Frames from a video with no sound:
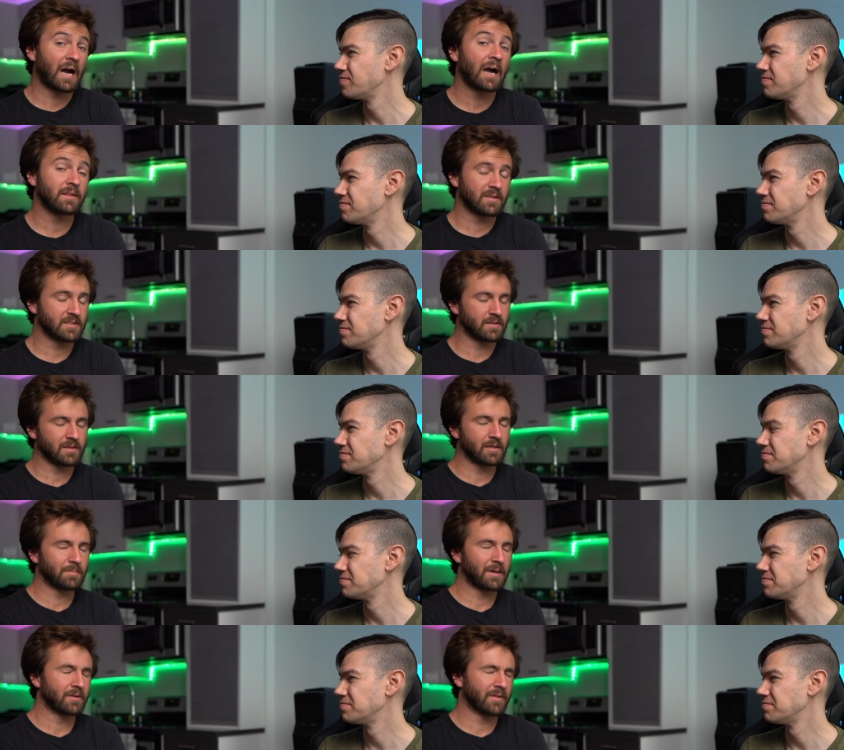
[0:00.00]
Speaker 1: i think to think
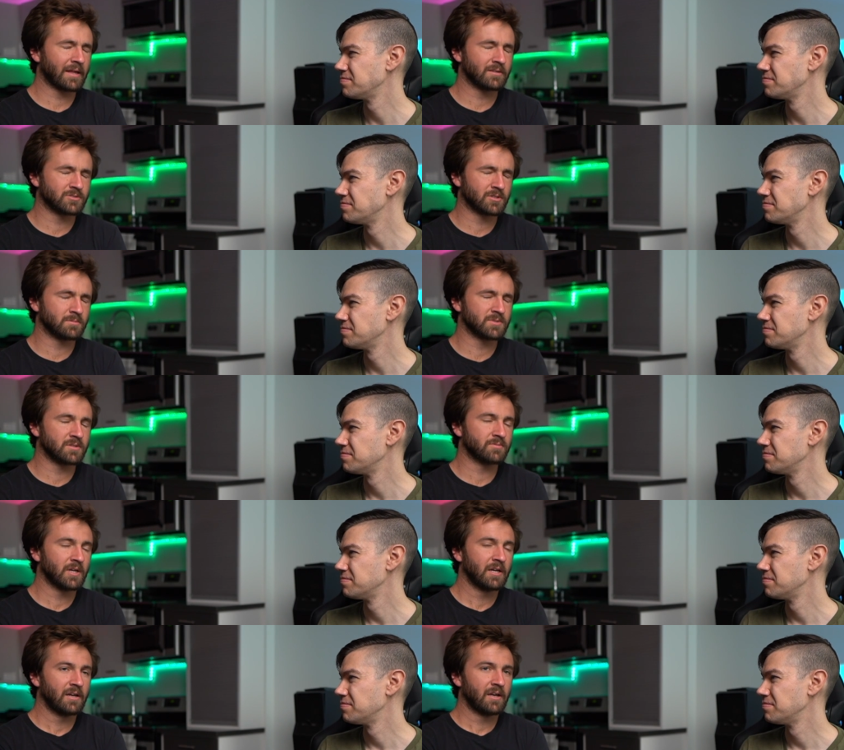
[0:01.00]
about that in terms of
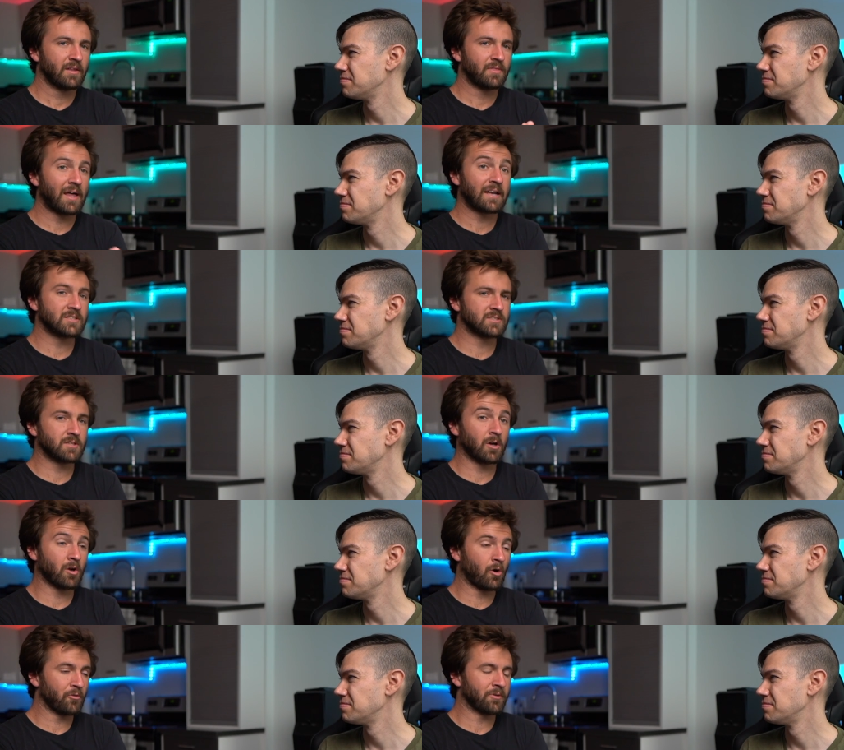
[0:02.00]
that is the
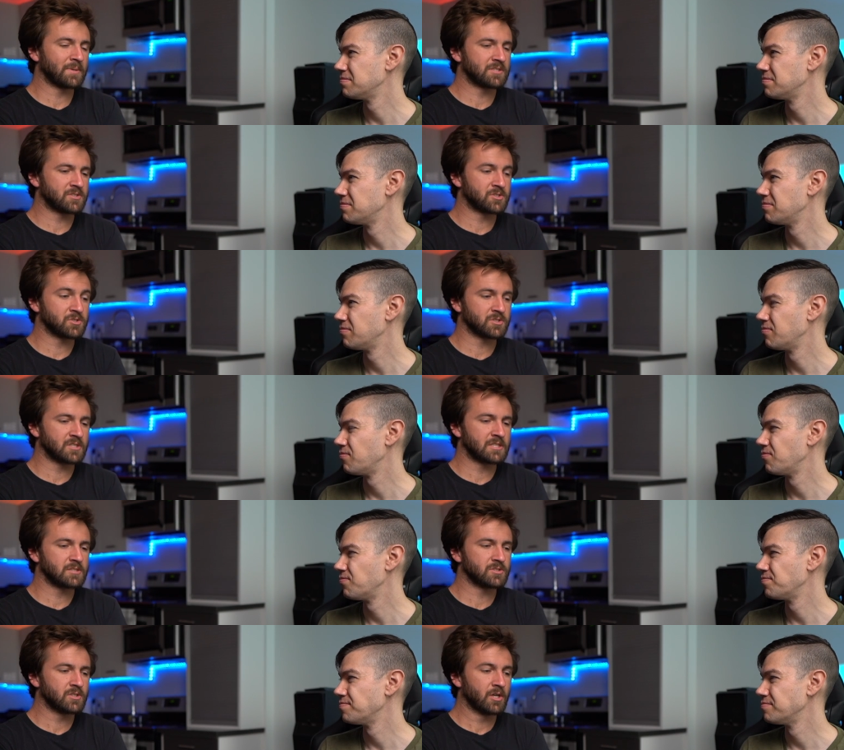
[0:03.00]
ultimate decision
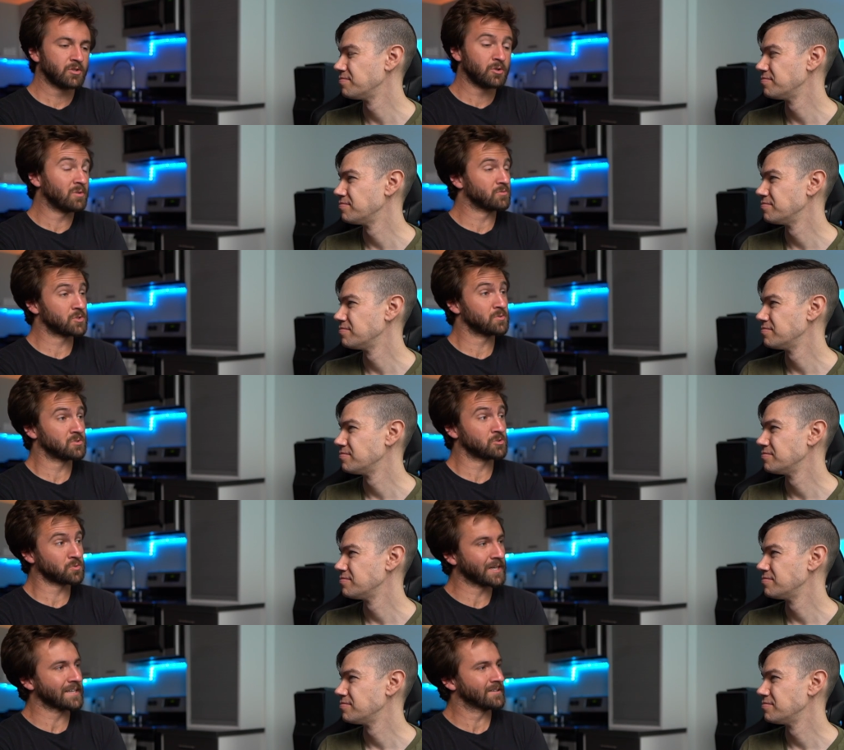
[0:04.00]
is do you even choose to
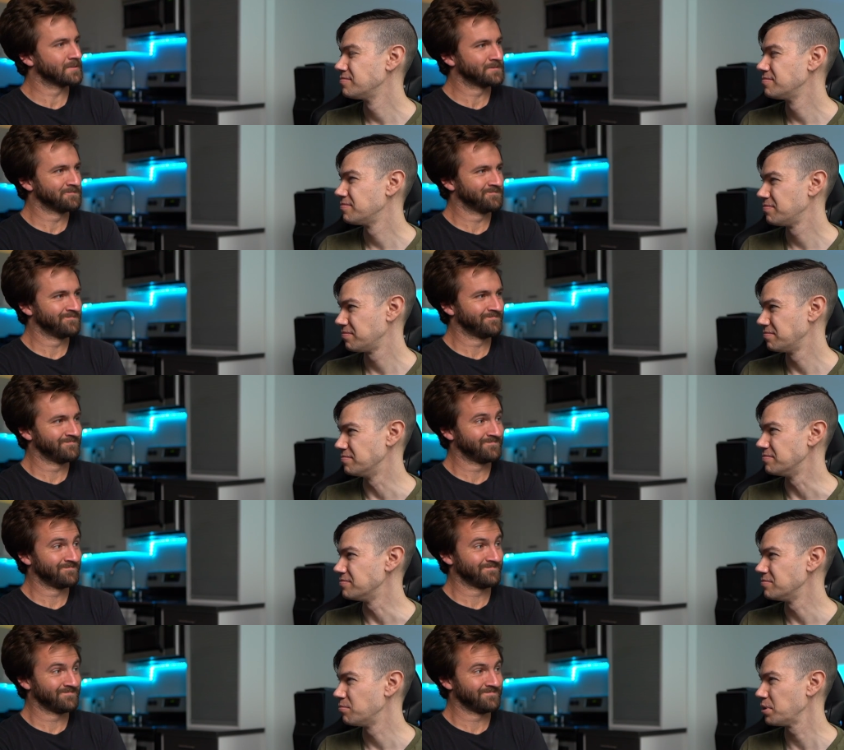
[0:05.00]
drink
Speaker 2: hmm.
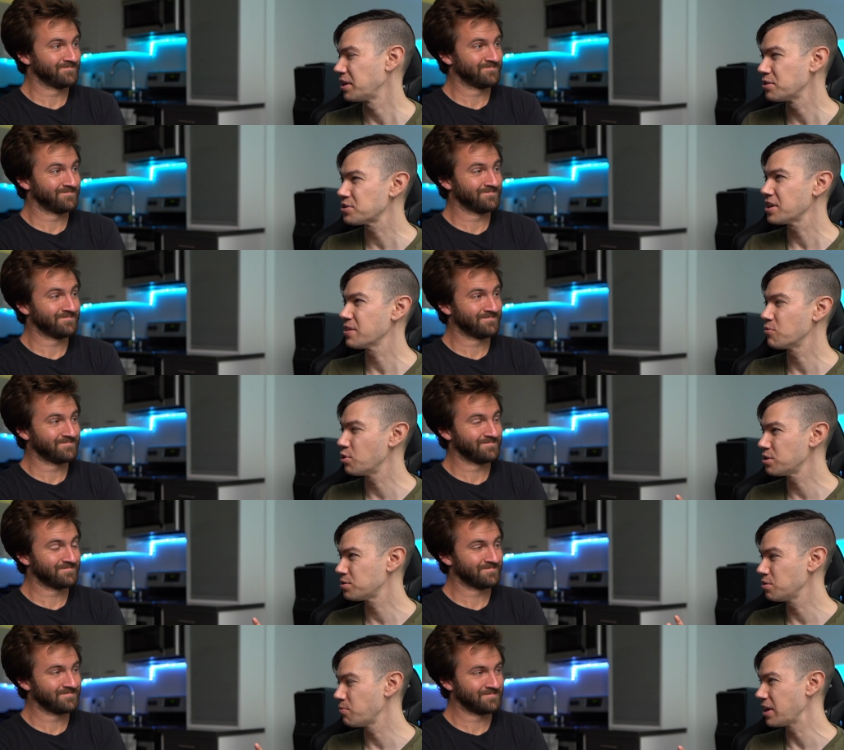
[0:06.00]
but are you saying once
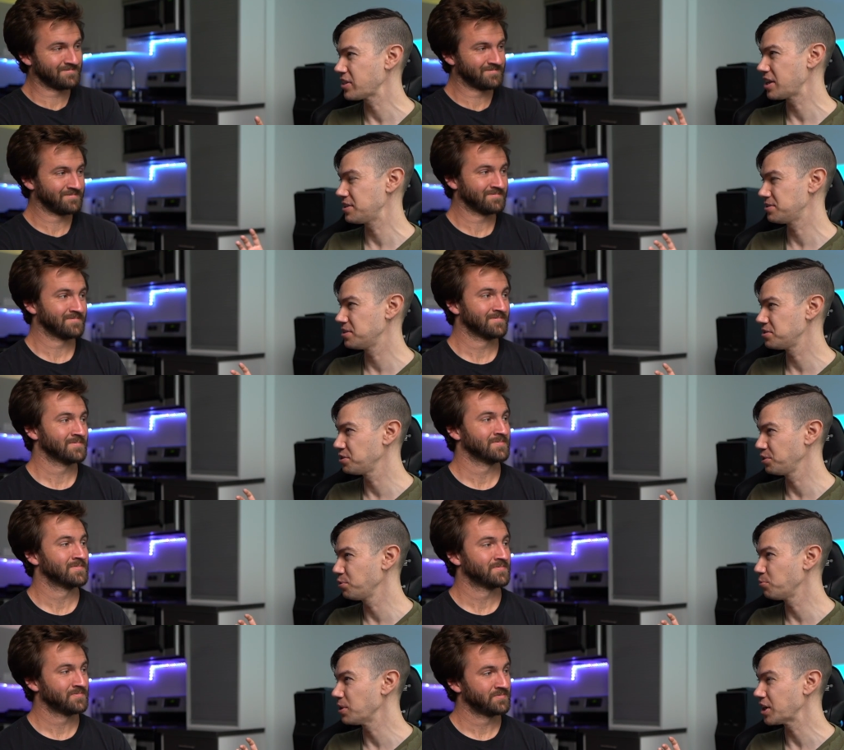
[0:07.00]
you make that decision you
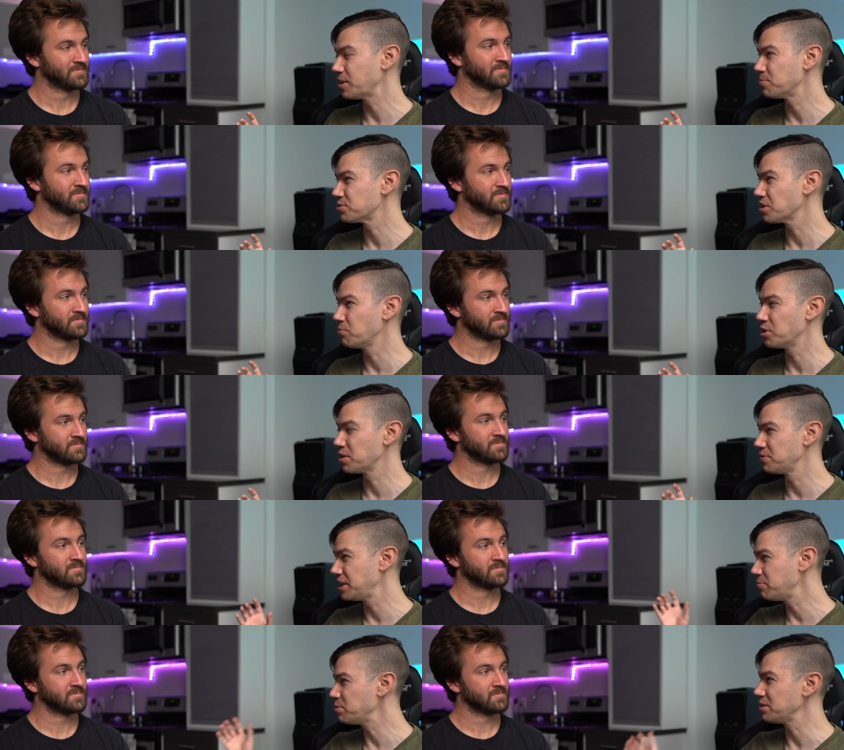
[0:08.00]
become somewhat of
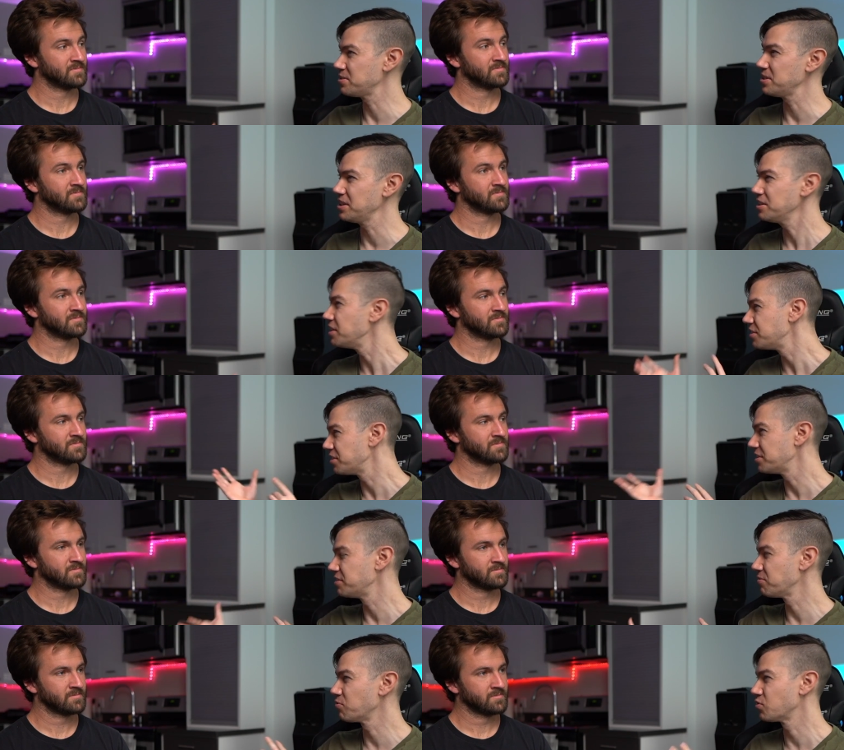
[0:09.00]
an npc in
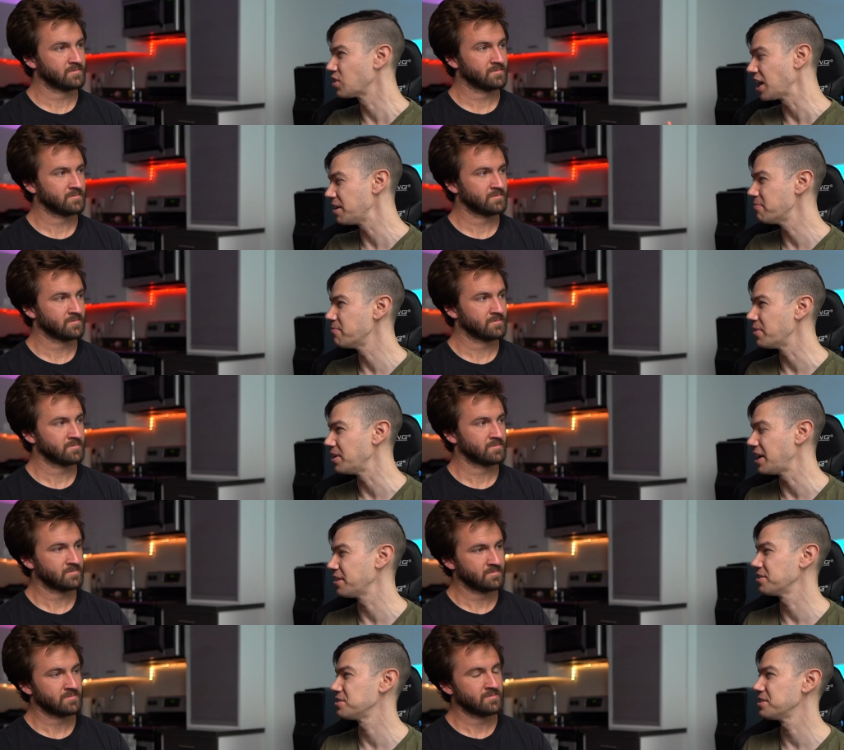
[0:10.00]
the game
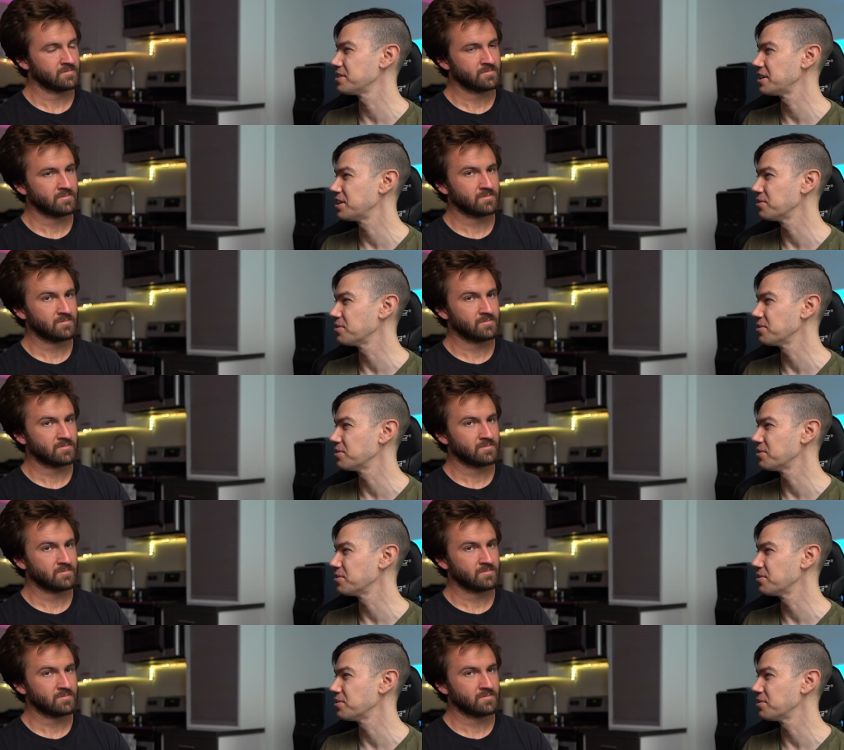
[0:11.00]
analogy there